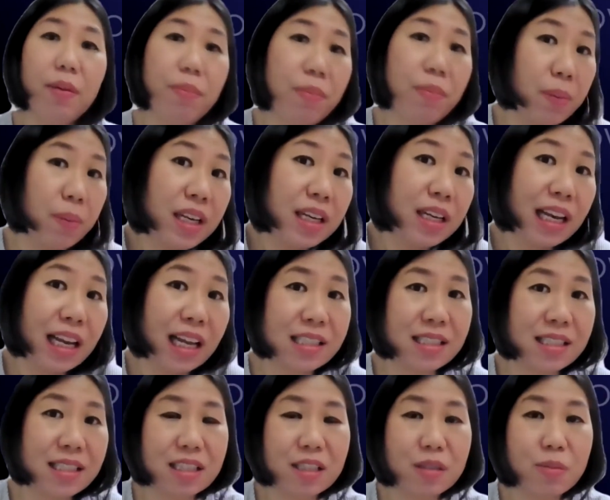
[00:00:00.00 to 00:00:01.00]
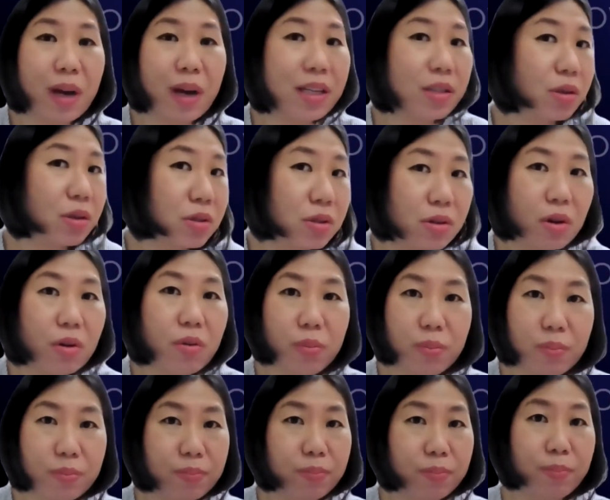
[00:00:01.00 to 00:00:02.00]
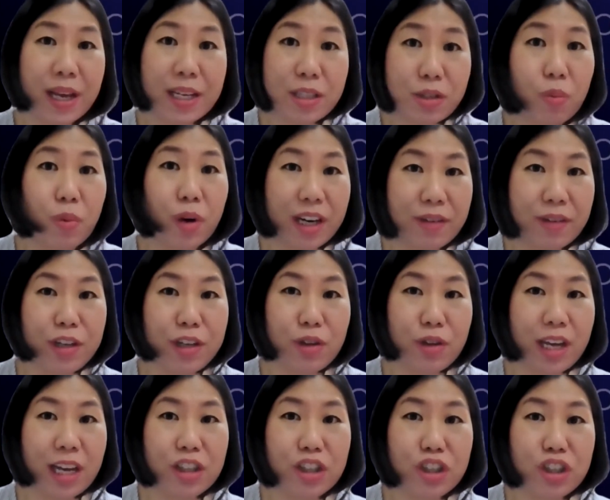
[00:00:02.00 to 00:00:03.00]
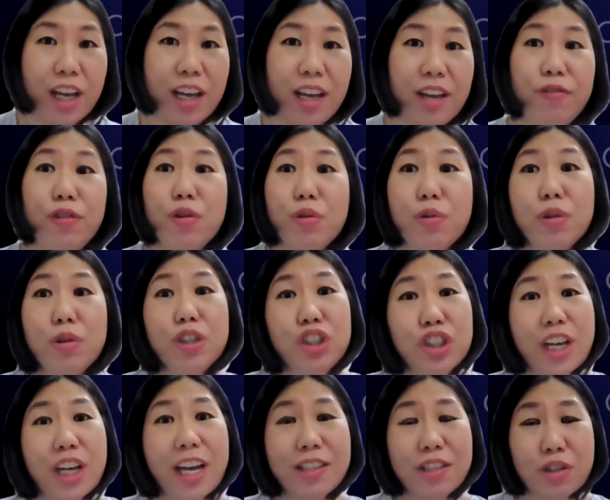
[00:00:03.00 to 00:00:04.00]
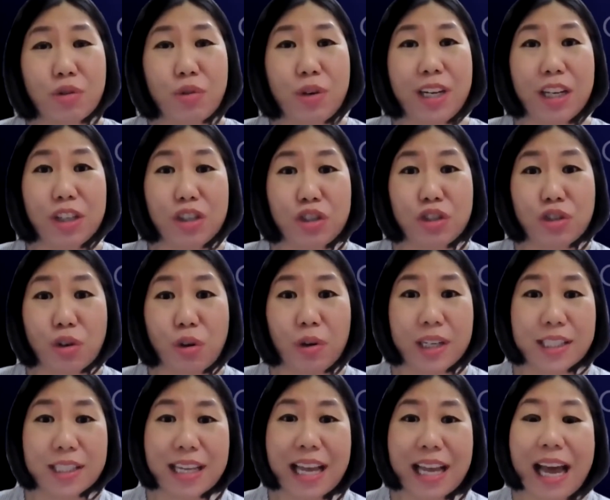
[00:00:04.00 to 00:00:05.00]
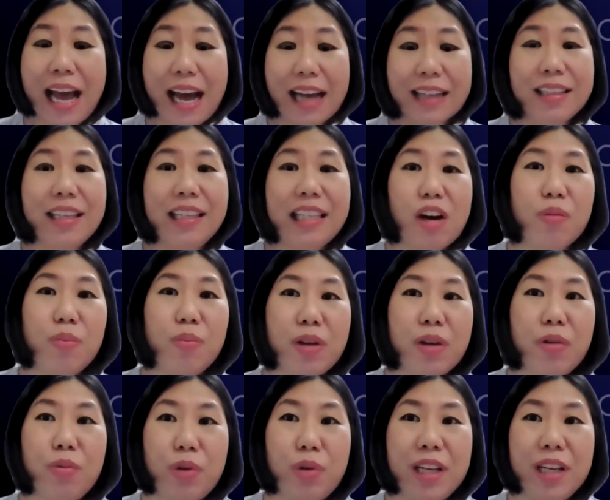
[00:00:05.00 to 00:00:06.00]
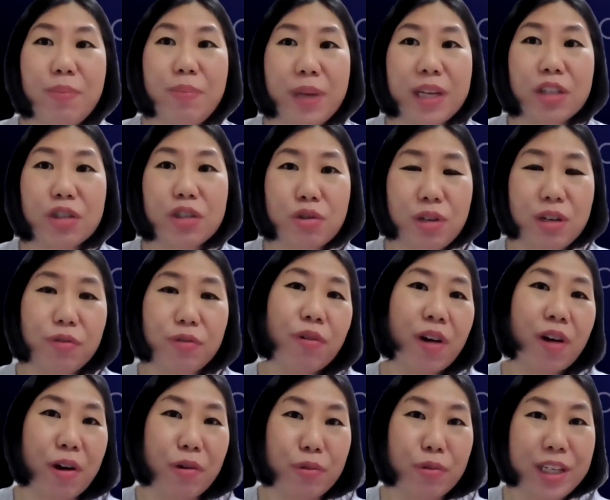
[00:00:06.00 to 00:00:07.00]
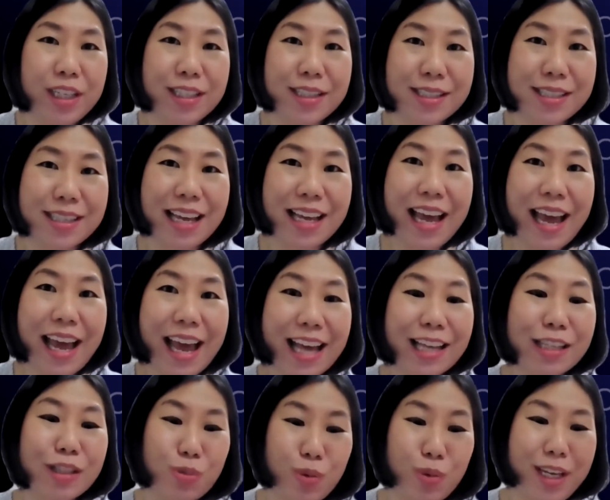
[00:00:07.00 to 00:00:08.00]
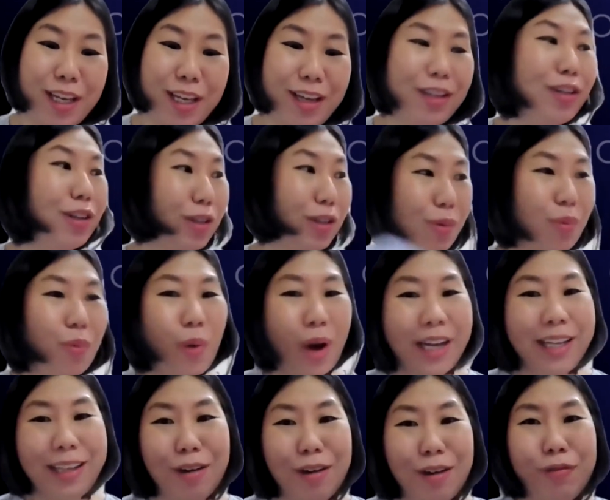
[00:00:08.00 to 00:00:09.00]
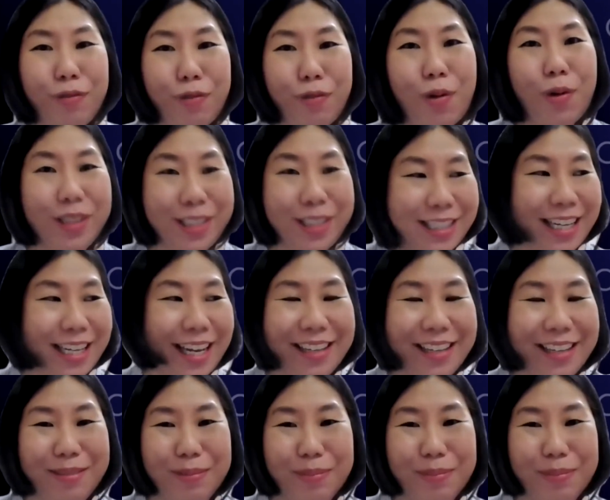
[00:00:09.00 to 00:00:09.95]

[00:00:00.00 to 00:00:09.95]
Maybe in the last 6 months or so, based on whatever you can share. If you could share screen and show us, I think that would be a really big treat for our readers as we wind down for the day.